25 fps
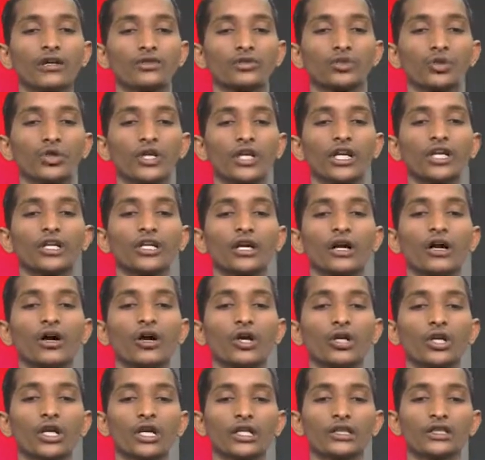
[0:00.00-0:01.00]
to eat
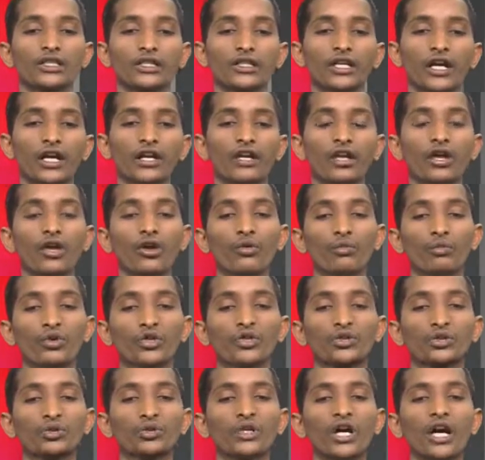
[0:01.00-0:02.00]
hot healthy diet. We
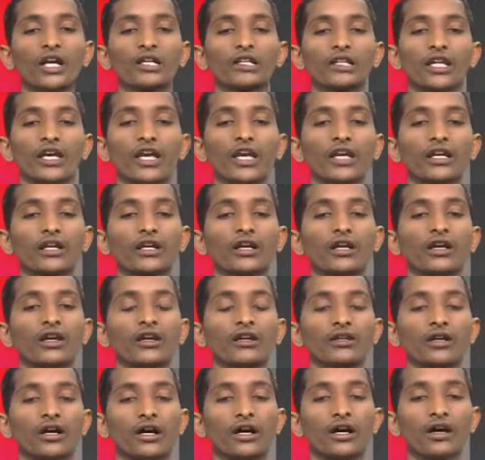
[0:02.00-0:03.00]
should not take
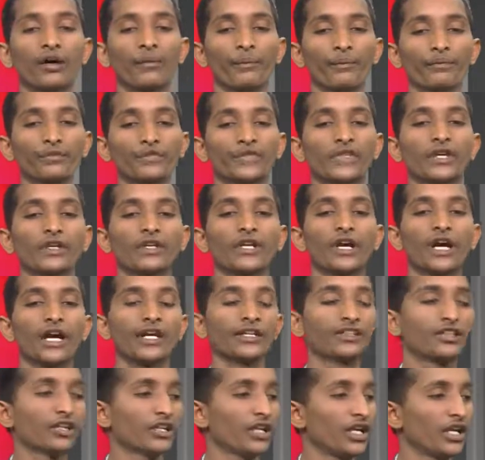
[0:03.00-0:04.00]
the
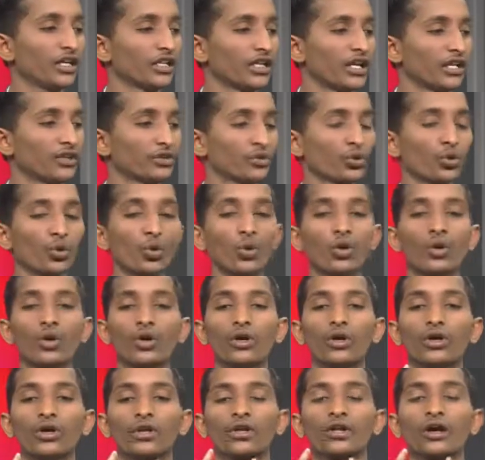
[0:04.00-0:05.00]
diet related to
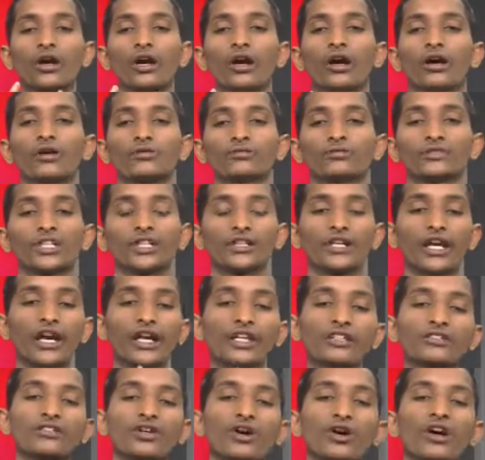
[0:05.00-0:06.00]
the
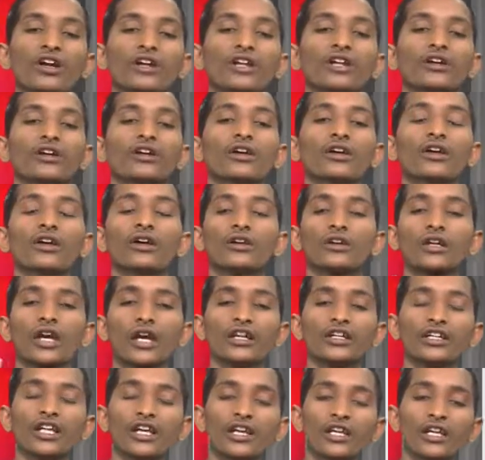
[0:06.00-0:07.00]
diet called
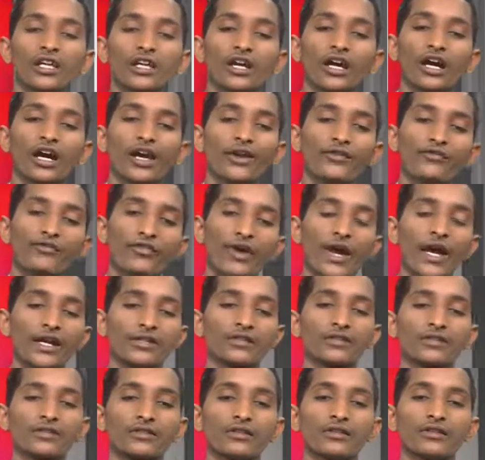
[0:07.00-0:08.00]
containing high
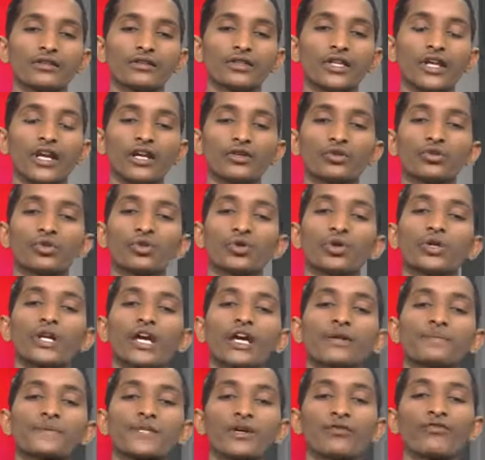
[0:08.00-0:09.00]
fats. There are 2
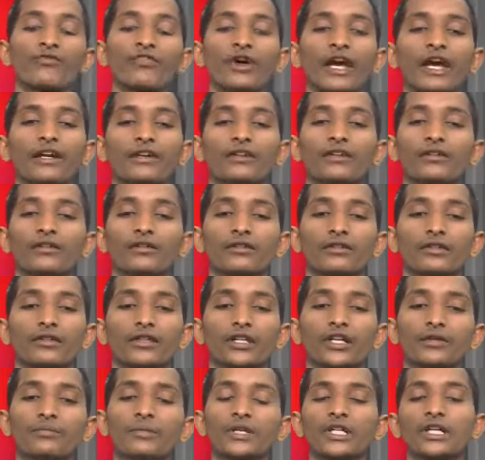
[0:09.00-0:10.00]
types of fat.
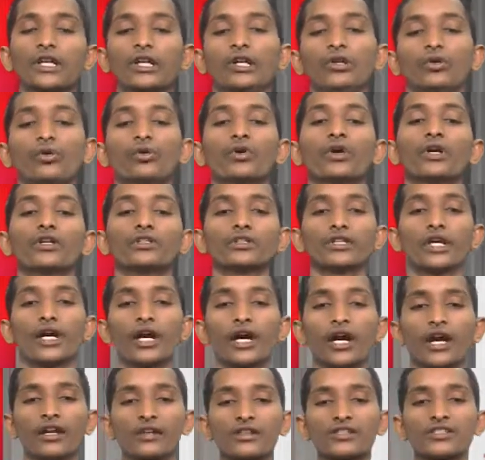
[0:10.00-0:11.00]
Let me tell you, they
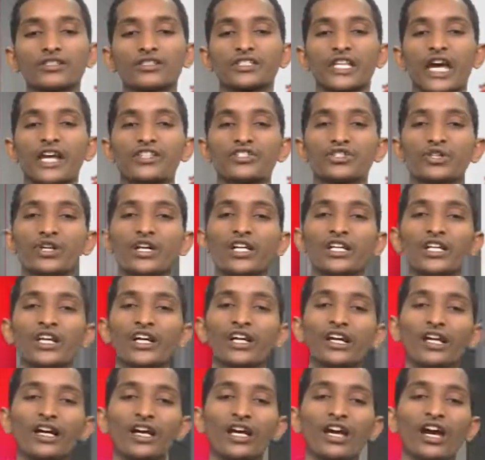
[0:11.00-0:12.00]
are
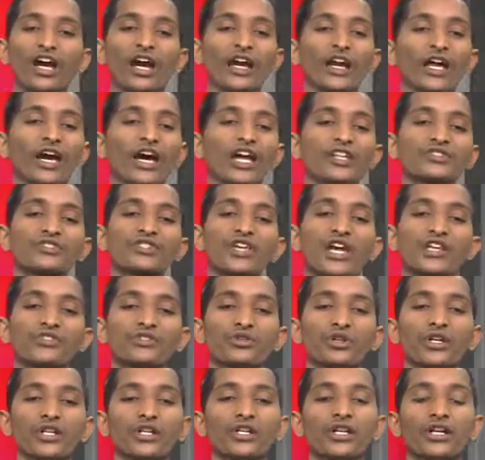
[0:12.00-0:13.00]
saturated and
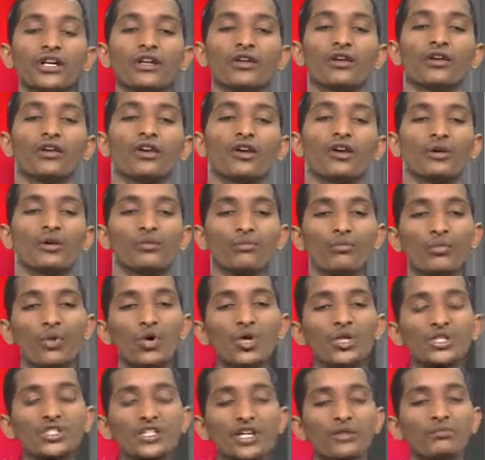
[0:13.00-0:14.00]
unsaturated.
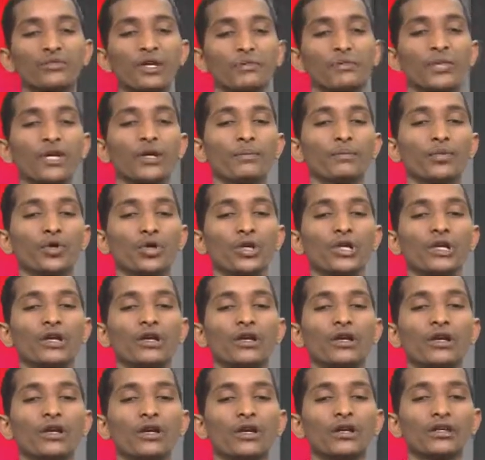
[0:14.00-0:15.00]
Most of the people
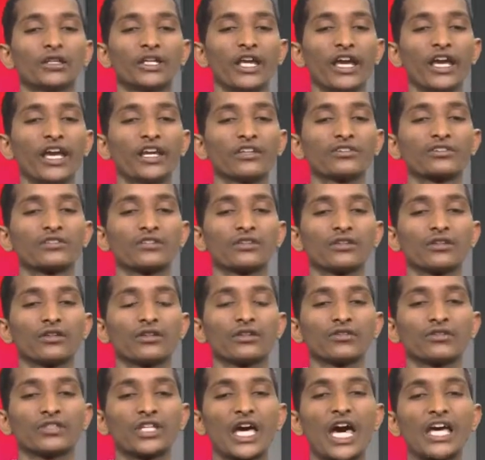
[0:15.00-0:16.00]
takes
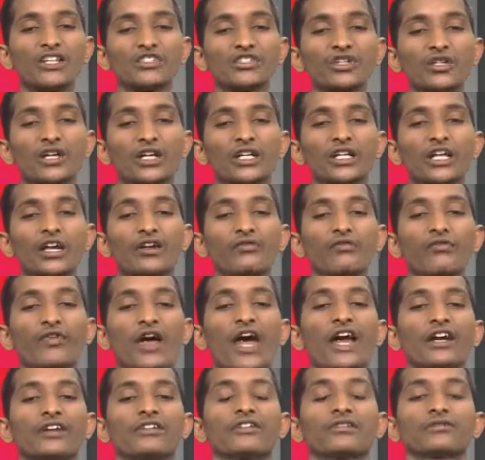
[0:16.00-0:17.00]
saturated
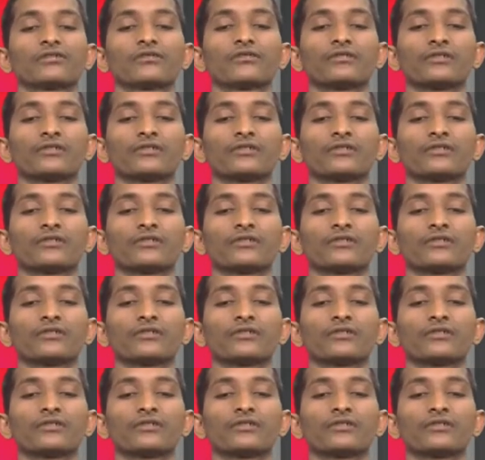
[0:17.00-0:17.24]
fat,